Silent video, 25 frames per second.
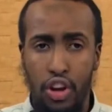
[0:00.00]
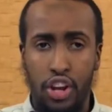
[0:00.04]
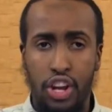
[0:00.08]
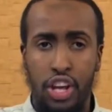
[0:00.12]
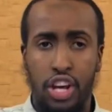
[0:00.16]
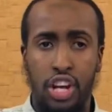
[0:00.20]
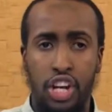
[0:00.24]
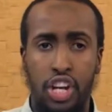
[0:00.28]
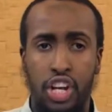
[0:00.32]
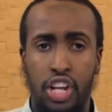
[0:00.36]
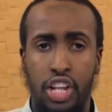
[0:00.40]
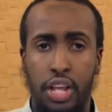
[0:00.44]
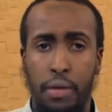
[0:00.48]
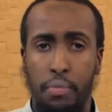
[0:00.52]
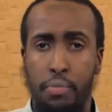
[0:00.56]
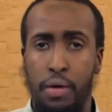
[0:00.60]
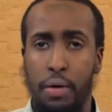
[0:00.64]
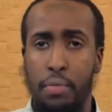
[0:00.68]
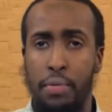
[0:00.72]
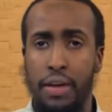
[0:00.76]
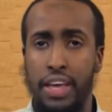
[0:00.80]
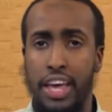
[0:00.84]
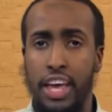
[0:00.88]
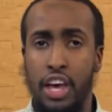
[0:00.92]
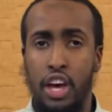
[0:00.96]
nurtured him
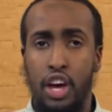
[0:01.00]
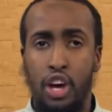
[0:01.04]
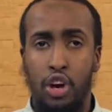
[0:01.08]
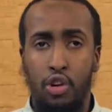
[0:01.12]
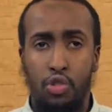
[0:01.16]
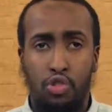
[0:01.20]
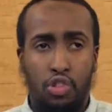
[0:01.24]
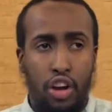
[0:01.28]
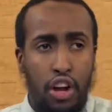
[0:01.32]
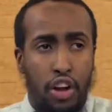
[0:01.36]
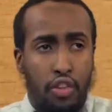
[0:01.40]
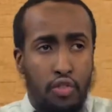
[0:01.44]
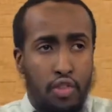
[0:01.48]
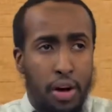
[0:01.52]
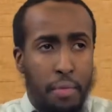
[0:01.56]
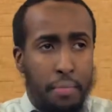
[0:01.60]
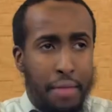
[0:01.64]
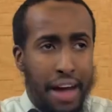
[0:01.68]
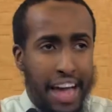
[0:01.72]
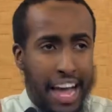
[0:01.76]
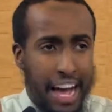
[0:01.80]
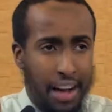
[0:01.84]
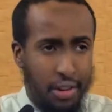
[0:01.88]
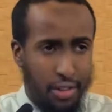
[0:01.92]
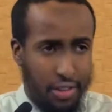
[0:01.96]
properly, who's going to rob my
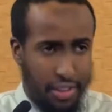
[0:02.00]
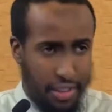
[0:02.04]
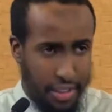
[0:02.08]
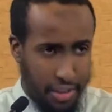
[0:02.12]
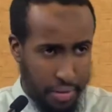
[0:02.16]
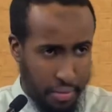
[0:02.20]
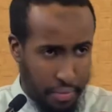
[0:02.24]
house.